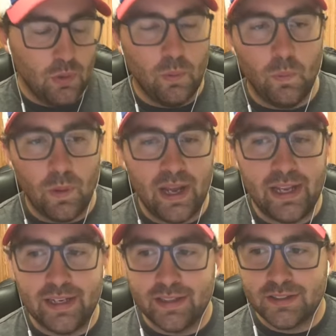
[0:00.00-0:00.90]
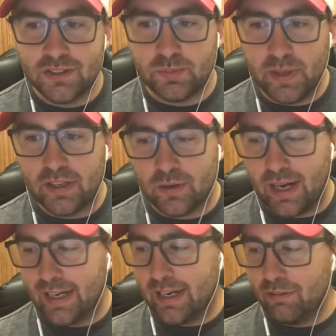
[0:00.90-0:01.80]
when speed
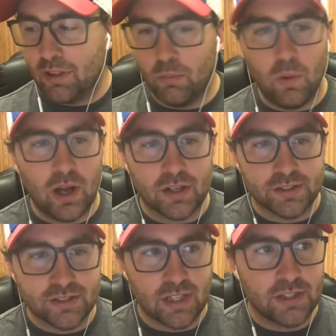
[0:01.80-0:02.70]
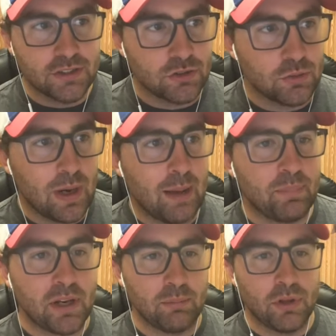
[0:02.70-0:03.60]
cranking, when the water starts
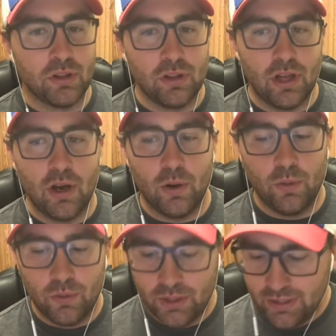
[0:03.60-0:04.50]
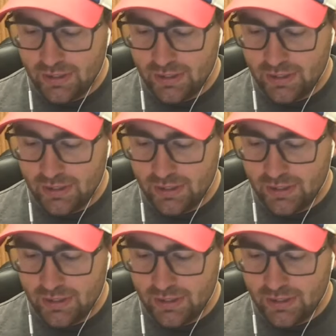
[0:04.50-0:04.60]
dropping below